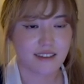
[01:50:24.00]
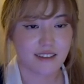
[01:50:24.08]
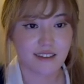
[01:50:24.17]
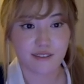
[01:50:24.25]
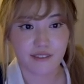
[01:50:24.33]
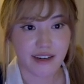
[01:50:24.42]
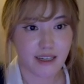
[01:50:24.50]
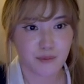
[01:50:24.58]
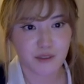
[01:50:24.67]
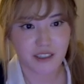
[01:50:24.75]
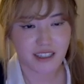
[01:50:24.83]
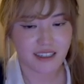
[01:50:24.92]
The vibes
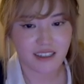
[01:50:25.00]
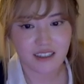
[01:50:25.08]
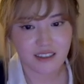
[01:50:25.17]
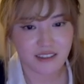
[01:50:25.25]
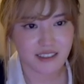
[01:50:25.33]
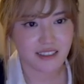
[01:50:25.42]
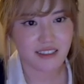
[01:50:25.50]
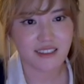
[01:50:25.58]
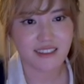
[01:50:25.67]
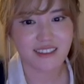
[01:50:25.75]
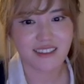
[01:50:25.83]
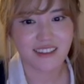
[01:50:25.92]
are kind of cozy.
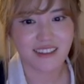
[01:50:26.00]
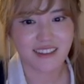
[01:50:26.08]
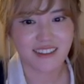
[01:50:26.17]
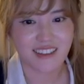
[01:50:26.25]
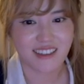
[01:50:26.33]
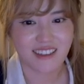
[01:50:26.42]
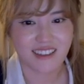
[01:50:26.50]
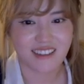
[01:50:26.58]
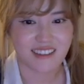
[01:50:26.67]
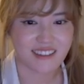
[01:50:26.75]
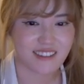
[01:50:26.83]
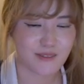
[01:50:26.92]

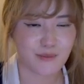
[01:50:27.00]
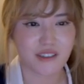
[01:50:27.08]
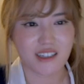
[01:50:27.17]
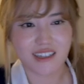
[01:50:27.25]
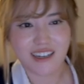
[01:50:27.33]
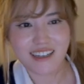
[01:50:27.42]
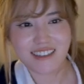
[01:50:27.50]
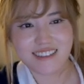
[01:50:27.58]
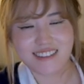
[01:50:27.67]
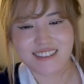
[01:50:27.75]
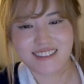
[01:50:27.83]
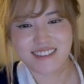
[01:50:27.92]
Pretty
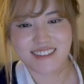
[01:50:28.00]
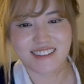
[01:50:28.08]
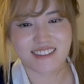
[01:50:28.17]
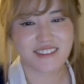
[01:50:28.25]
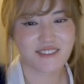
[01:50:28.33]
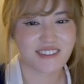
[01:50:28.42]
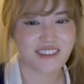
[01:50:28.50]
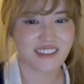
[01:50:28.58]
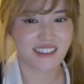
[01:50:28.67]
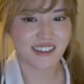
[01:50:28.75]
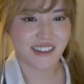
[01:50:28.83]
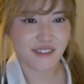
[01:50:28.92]
nice. Good
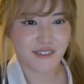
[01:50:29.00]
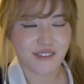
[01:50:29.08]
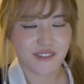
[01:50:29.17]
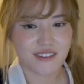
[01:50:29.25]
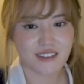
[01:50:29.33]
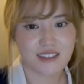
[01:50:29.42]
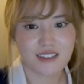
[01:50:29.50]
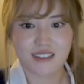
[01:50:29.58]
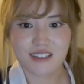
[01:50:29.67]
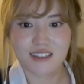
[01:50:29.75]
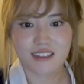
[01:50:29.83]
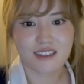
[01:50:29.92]
enough.
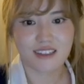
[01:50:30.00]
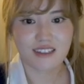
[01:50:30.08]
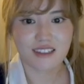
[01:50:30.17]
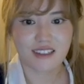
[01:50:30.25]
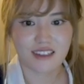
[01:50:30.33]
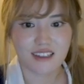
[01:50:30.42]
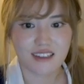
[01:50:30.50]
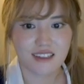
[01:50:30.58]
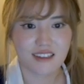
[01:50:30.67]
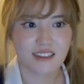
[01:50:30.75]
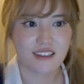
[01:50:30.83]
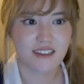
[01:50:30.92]
Yeah.
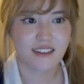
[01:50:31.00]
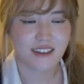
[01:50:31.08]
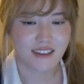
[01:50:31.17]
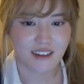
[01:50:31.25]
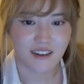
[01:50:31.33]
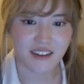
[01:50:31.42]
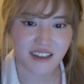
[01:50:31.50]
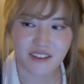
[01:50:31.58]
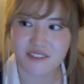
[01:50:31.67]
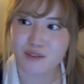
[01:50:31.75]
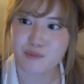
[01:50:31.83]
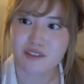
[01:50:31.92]
Oh yeah,
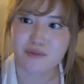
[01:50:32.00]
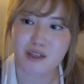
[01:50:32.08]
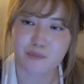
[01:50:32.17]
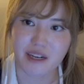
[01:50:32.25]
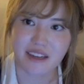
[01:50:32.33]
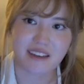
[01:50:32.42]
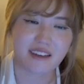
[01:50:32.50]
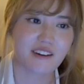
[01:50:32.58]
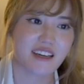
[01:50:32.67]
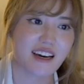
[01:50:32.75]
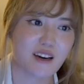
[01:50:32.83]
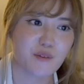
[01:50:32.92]
if I move my mic. Oh
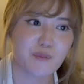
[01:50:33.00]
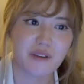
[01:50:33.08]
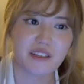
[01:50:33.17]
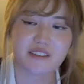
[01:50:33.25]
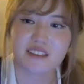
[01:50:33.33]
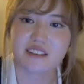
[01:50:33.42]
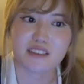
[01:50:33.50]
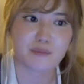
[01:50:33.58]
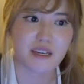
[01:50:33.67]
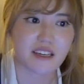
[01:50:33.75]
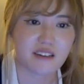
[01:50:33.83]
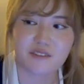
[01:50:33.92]
yeah, I won't be using this
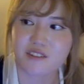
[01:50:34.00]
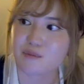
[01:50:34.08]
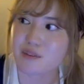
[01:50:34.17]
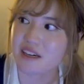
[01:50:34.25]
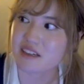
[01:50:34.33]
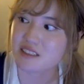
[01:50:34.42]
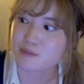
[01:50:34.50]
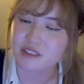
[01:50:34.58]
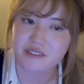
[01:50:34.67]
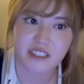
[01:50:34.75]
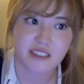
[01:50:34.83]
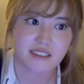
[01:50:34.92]
mic for my ASMR
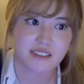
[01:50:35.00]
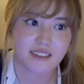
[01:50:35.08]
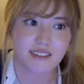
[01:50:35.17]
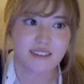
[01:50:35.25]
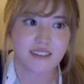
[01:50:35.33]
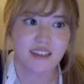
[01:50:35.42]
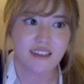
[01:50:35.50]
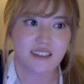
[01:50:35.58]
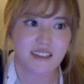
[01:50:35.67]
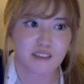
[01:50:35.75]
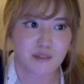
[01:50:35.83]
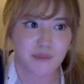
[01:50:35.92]
video, so
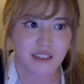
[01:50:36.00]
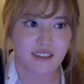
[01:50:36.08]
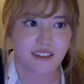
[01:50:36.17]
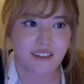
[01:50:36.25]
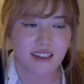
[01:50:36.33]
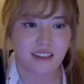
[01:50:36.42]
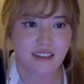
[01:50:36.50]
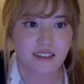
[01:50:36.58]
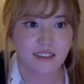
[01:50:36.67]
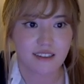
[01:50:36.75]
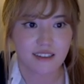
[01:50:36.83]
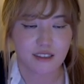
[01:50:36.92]
this will be like
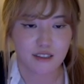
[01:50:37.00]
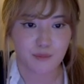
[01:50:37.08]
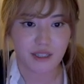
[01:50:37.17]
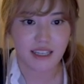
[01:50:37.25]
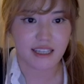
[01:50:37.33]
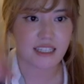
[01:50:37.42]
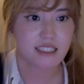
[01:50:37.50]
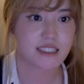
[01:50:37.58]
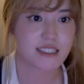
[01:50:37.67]
be like this.